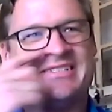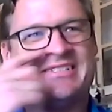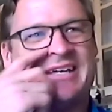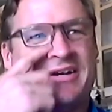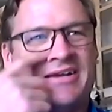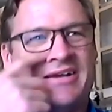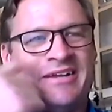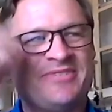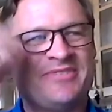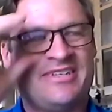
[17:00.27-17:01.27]

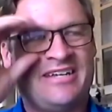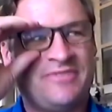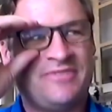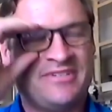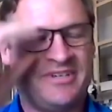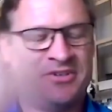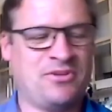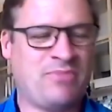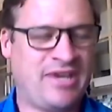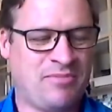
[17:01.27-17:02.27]
a tough decision to
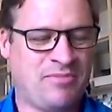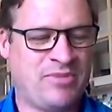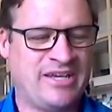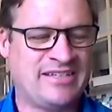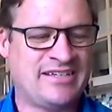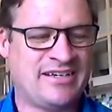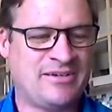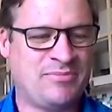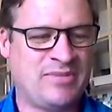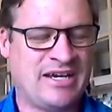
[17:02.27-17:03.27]
make, but
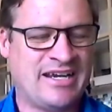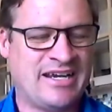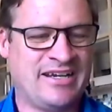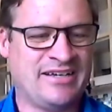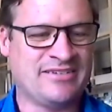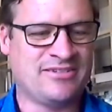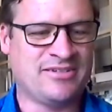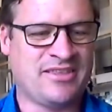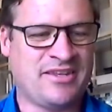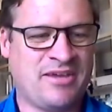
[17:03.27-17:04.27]
I looked
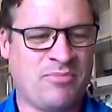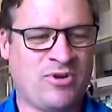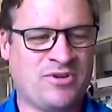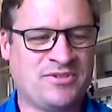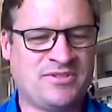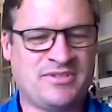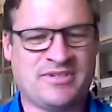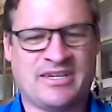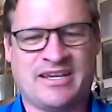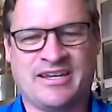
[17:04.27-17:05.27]
at the numbers
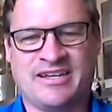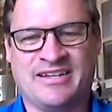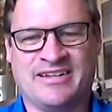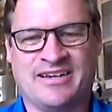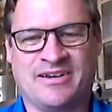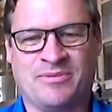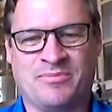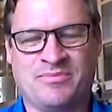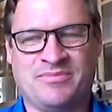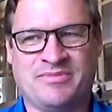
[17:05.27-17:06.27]
and
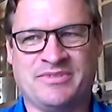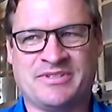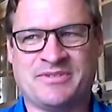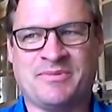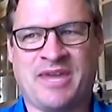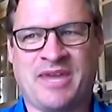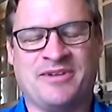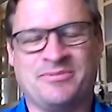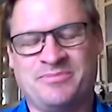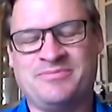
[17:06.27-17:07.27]
just kind
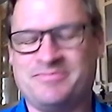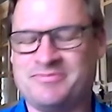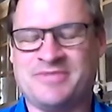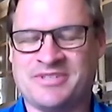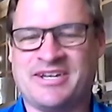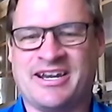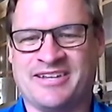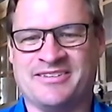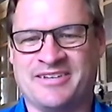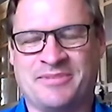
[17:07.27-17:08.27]
of
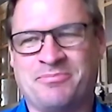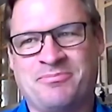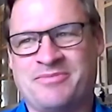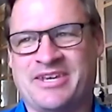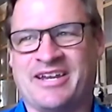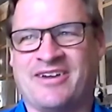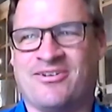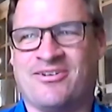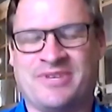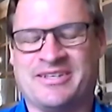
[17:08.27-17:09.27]
decided that
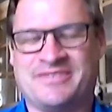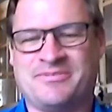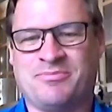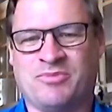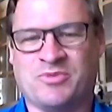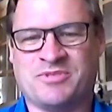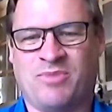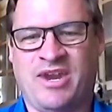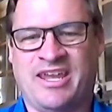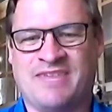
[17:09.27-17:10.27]
it was a
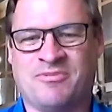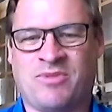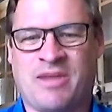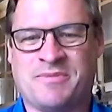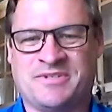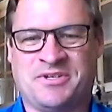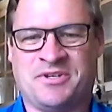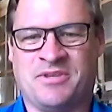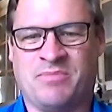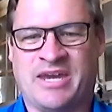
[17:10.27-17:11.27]
break-even
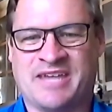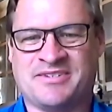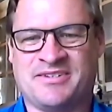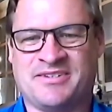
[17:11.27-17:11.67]
proposition at best,